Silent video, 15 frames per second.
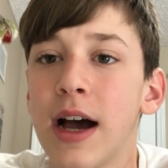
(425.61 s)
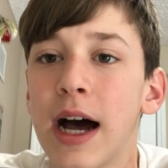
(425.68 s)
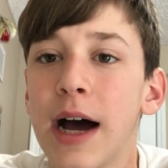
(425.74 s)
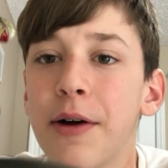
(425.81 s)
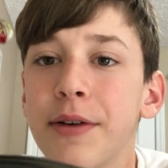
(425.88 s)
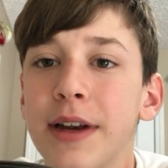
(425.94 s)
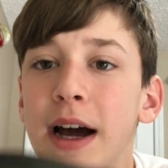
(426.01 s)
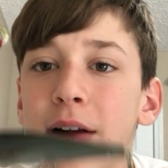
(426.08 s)

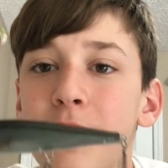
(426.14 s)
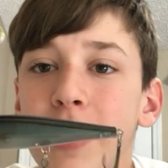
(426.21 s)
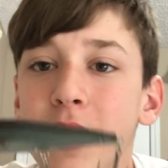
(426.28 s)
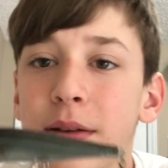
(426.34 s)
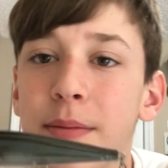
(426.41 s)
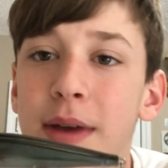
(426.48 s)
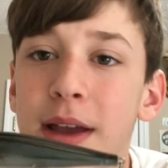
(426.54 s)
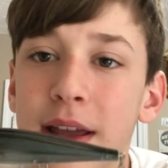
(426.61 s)
I would not
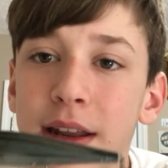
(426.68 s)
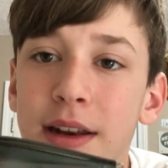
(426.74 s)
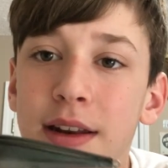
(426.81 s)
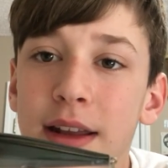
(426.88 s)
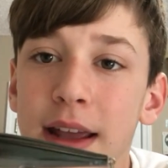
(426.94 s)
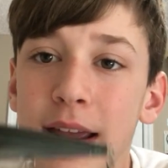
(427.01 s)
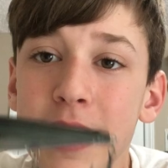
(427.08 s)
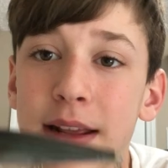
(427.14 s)
recommend
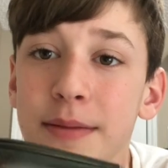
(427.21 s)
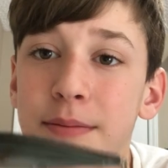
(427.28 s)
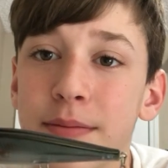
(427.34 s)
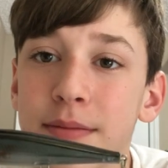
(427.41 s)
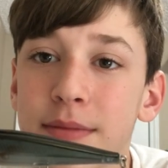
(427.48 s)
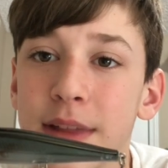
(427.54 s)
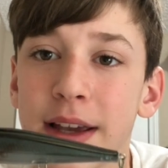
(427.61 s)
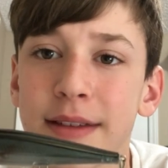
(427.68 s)
any,
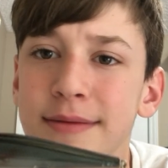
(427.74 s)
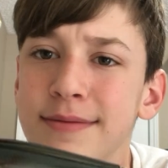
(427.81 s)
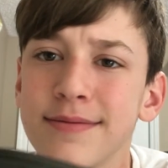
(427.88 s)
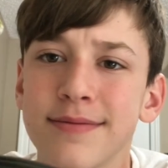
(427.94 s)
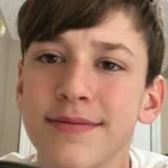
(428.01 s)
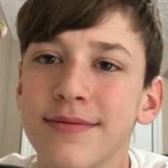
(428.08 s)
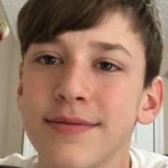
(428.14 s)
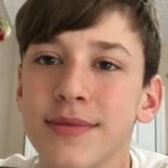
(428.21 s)
like,
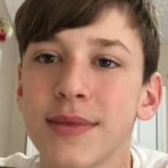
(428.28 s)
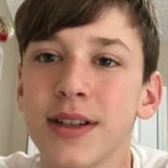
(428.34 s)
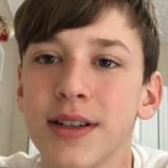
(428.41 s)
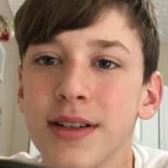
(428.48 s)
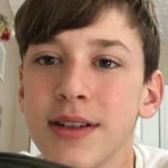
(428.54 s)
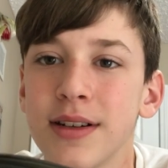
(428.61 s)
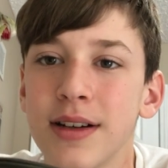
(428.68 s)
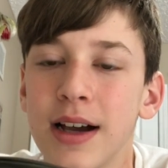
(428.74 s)

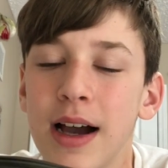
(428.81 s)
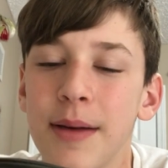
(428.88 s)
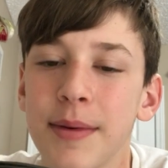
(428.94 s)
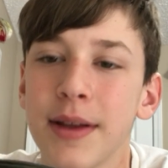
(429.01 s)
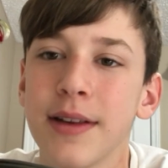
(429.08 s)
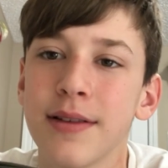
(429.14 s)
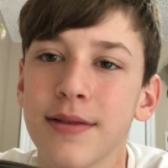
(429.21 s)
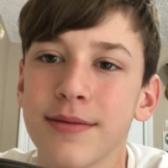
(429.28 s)
I
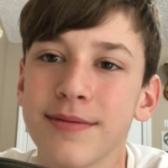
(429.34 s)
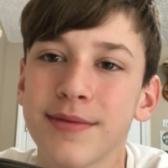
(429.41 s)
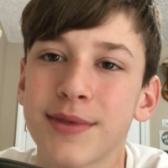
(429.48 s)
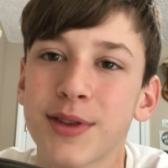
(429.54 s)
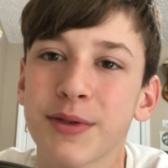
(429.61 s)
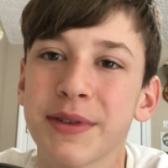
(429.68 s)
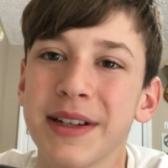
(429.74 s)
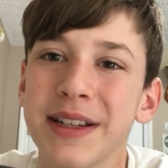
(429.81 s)
mean,
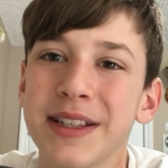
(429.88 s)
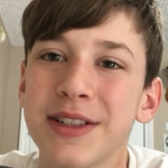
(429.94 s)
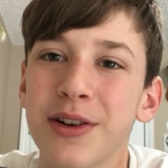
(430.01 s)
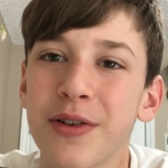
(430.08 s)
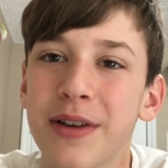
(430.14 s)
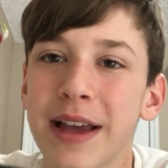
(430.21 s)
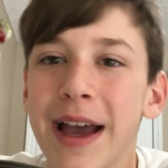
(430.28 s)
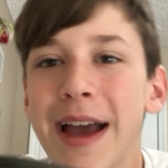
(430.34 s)
3's
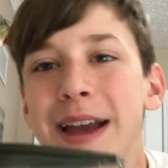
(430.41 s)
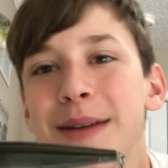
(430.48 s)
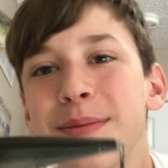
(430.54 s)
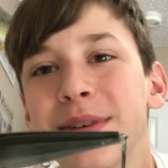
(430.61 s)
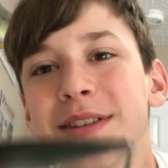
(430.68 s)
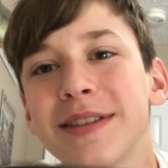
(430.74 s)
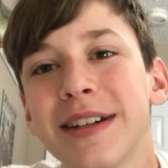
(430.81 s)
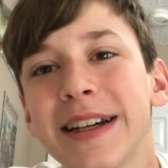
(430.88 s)
okay,
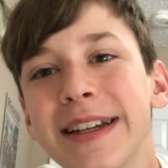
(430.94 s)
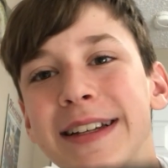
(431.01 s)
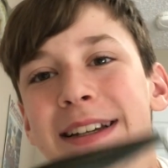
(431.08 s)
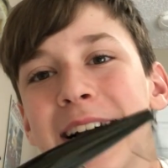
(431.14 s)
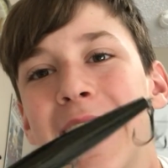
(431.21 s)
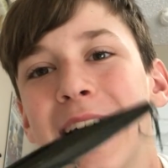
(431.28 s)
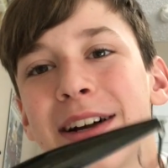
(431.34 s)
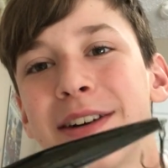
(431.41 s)
but, like,
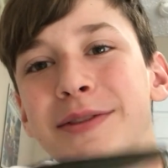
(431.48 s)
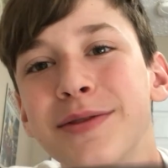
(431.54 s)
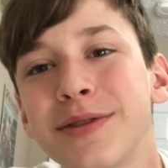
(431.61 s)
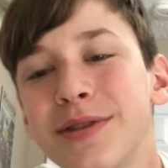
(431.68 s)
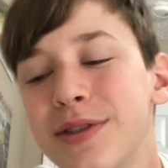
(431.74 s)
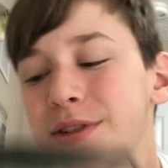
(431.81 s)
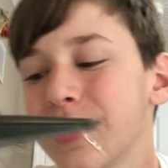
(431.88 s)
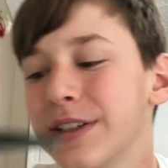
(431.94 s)
I don't
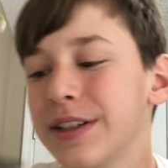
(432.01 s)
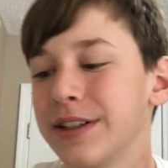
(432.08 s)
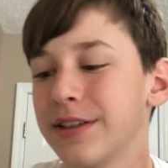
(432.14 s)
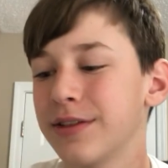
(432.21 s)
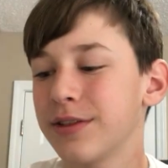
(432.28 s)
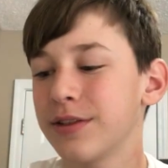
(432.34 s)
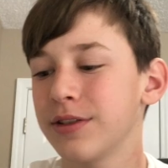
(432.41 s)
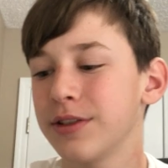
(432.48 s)
really
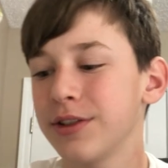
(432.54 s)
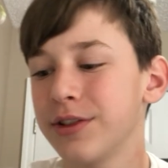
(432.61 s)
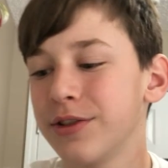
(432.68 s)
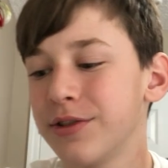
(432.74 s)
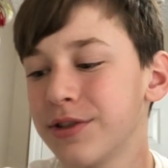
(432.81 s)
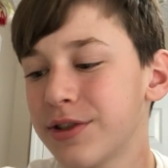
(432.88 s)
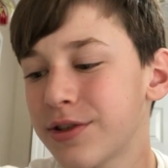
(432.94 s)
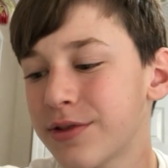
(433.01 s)

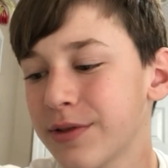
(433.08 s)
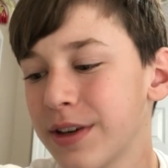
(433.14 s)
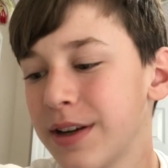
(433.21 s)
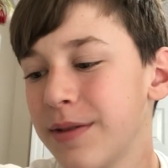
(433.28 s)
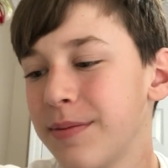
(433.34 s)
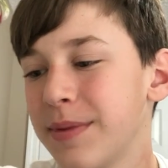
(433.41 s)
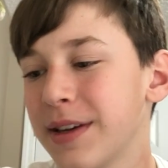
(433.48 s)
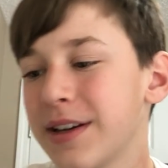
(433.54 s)
use
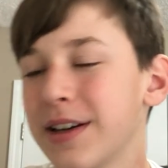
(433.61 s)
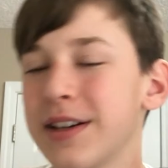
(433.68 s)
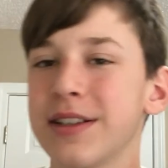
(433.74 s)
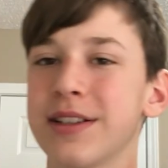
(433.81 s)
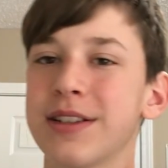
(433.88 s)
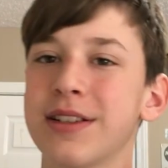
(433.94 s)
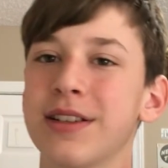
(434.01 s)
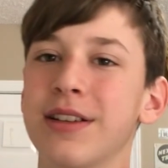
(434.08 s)
3
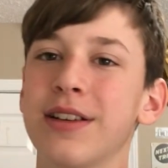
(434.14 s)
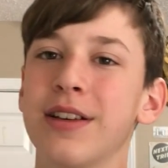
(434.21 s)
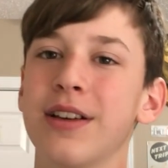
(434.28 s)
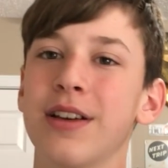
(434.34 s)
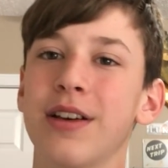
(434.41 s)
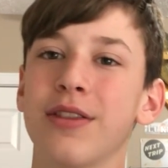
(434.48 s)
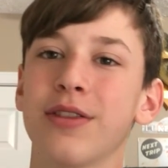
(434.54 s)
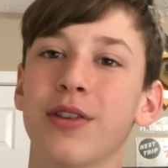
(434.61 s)
because
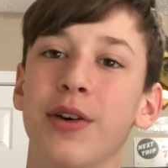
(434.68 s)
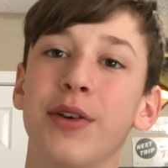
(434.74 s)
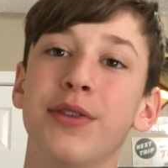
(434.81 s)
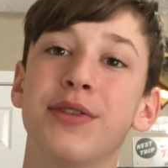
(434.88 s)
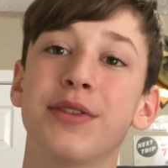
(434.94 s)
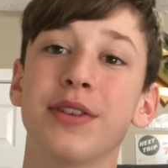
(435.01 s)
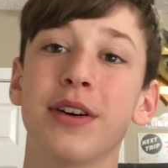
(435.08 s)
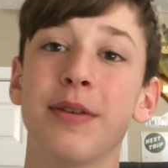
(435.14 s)

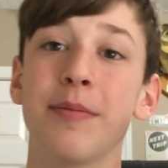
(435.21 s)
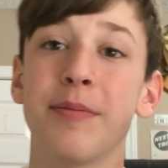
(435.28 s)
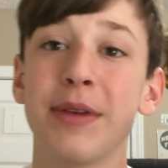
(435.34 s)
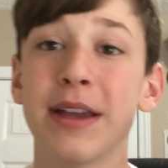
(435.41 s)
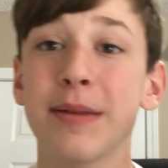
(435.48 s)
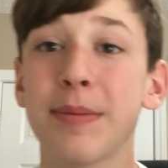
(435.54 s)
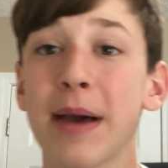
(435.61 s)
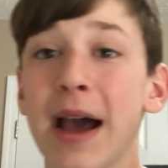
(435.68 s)
those
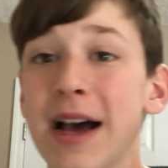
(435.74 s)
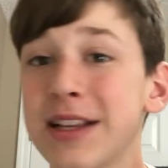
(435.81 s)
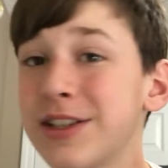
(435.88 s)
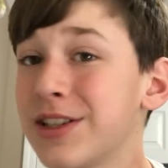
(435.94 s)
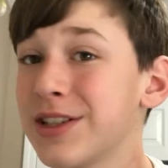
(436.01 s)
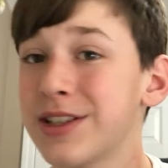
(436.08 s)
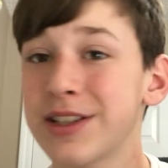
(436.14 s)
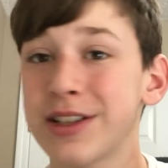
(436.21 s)
big
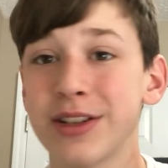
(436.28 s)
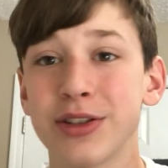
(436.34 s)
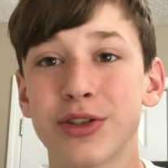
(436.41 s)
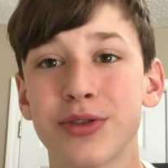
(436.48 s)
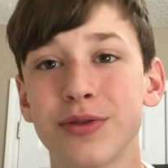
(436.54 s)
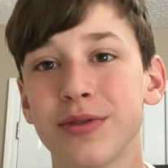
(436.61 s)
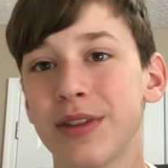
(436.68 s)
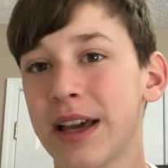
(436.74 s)
bass
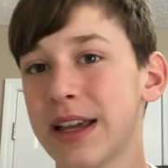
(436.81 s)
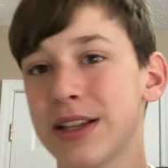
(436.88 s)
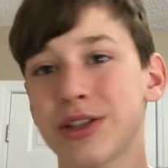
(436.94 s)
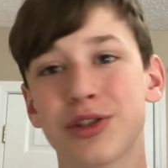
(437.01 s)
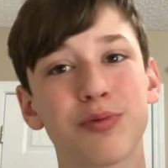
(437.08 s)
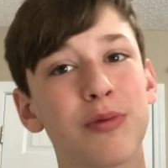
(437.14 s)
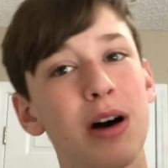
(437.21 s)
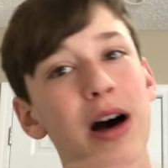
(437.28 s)
just, like,
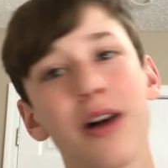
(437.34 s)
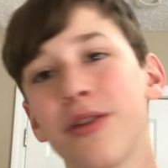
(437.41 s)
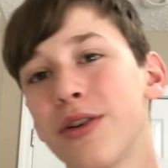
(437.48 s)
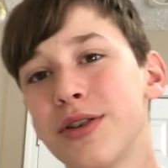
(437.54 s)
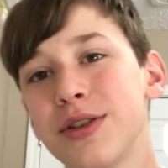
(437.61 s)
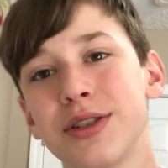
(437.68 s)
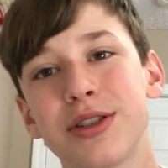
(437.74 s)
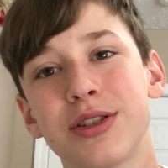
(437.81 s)
swallow
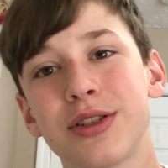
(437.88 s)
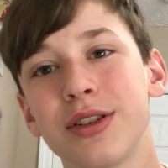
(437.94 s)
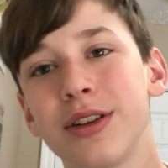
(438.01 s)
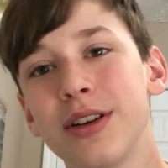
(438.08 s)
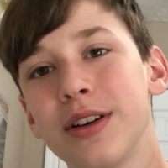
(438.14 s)
those